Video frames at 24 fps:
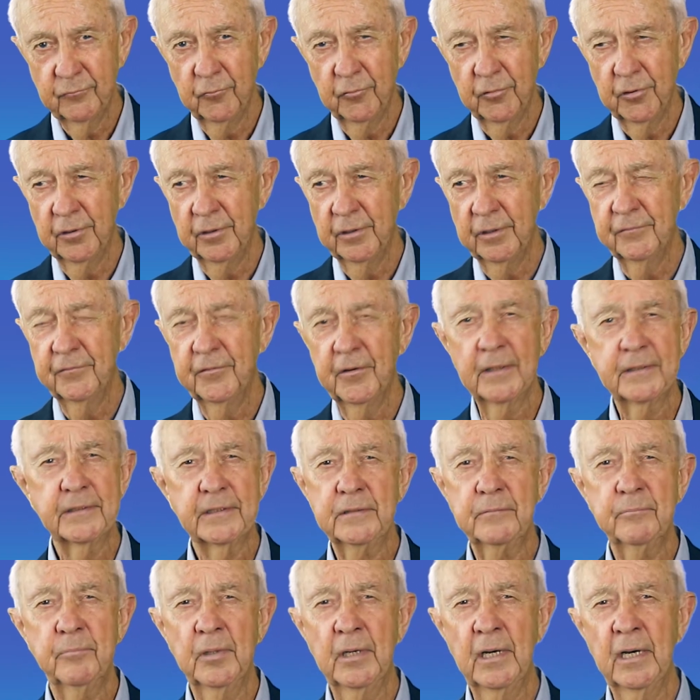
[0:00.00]
We're
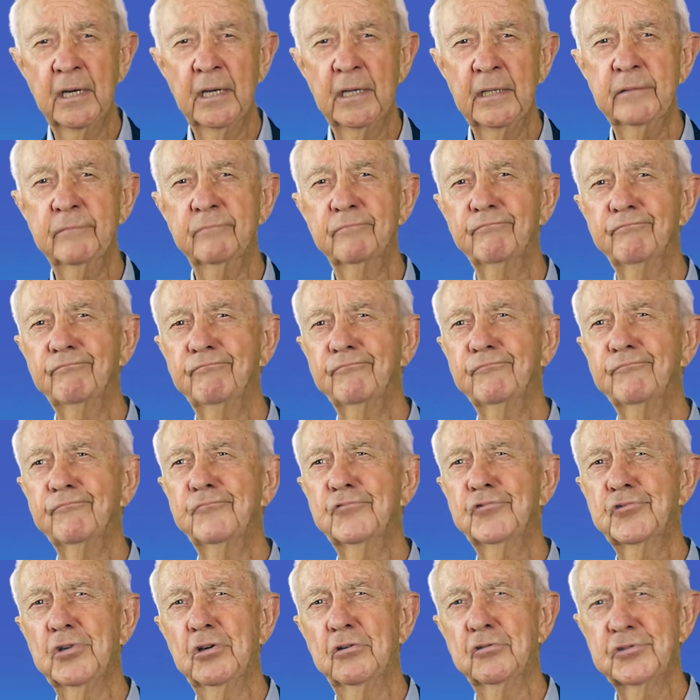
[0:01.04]
affected by
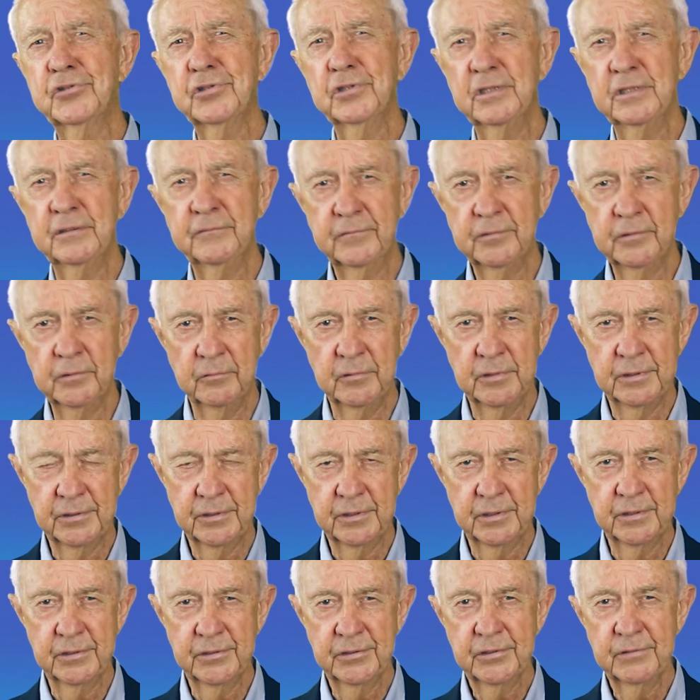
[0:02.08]
social
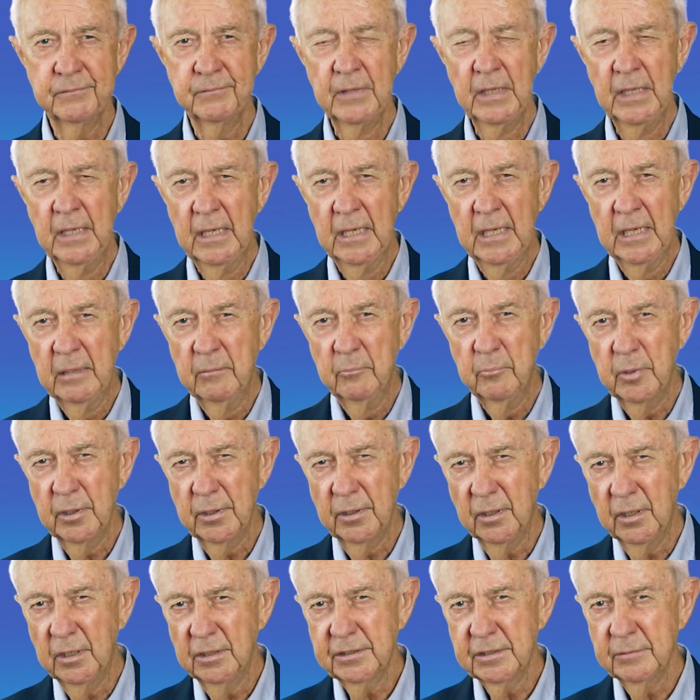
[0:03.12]
influences,
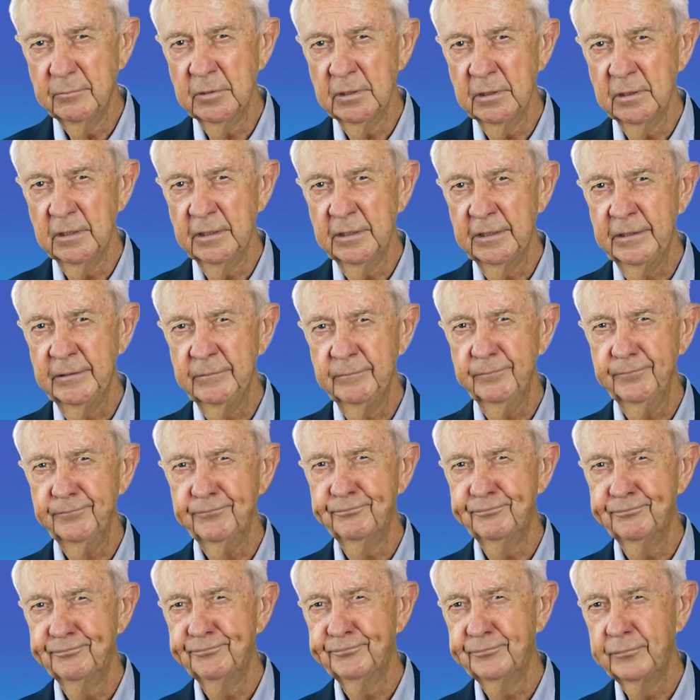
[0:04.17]
but ultimately
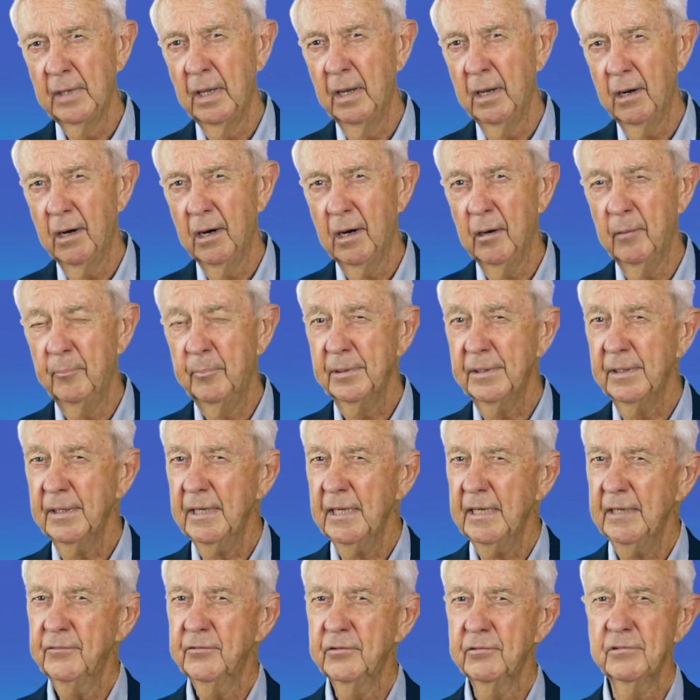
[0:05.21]
our
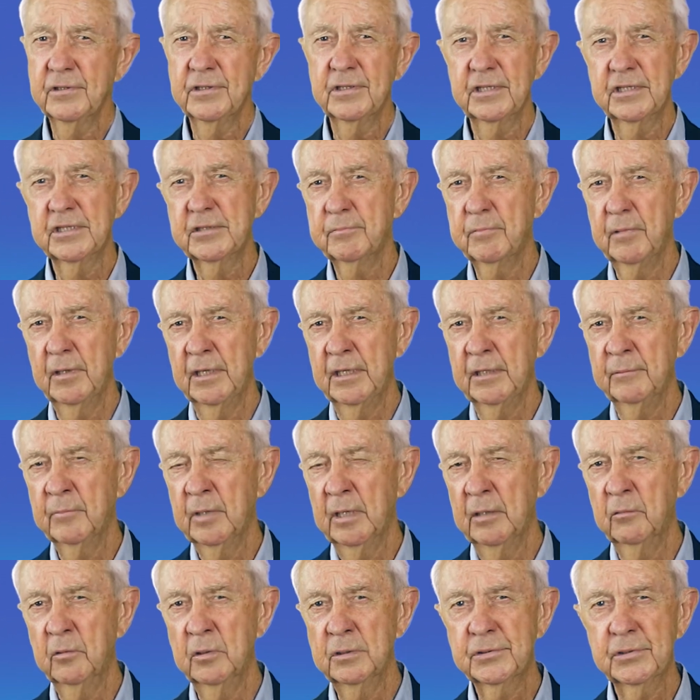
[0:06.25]
behavior is explained
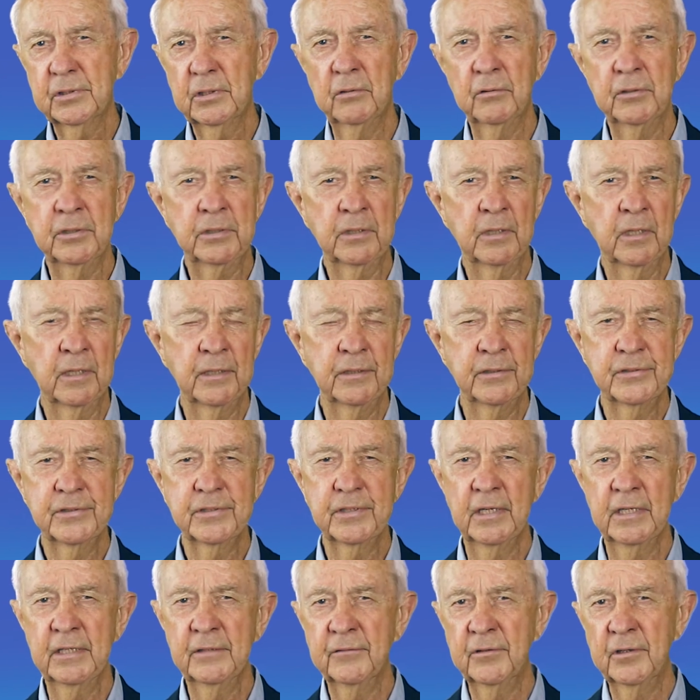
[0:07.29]
by what's going on
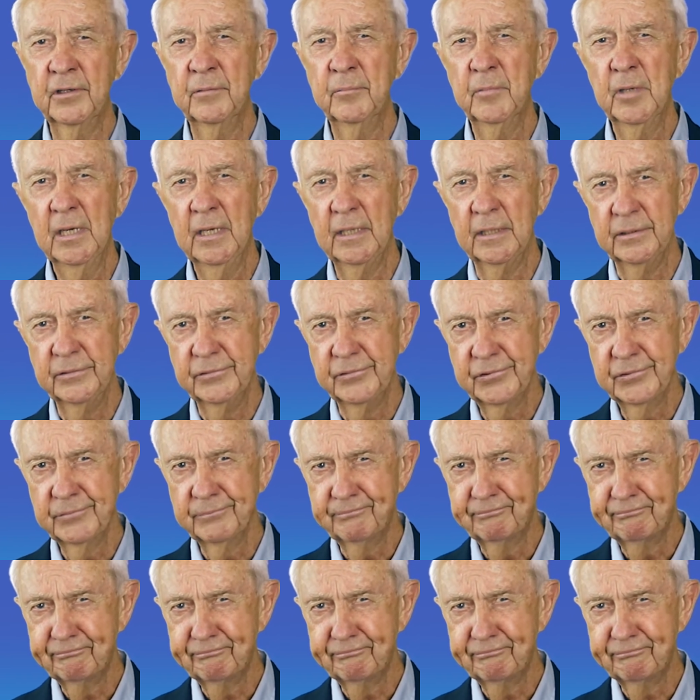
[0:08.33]
inside of our minds.